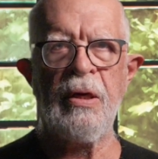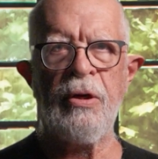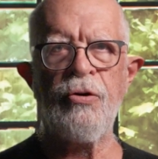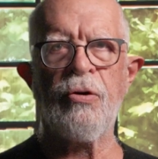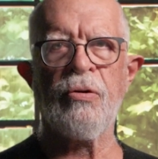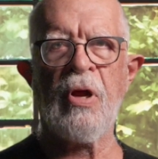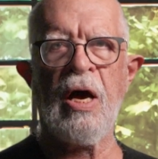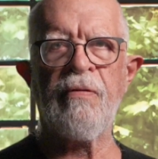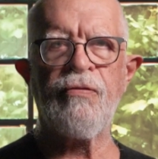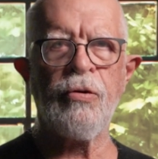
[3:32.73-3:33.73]
in your
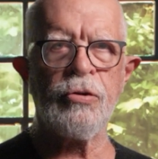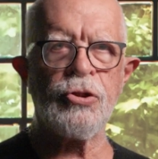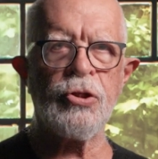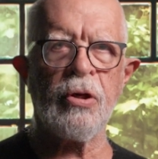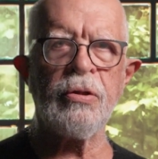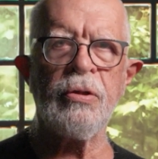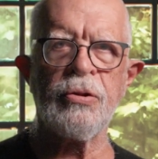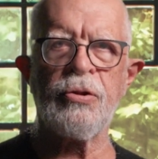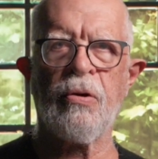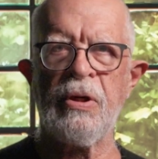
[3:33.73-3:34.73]
life, your
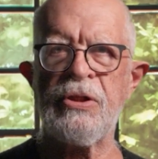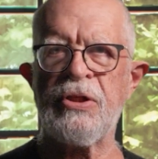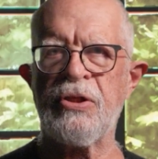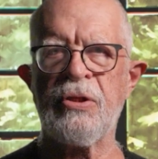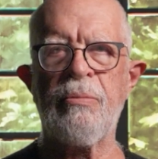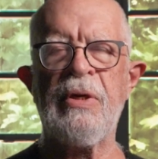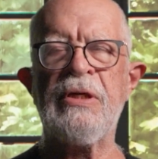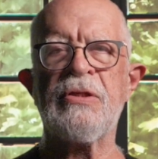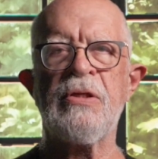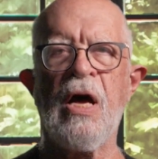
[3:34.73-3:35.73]
circulatory system
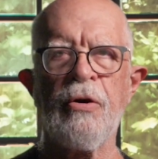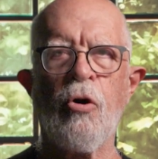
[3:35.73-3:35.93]
is not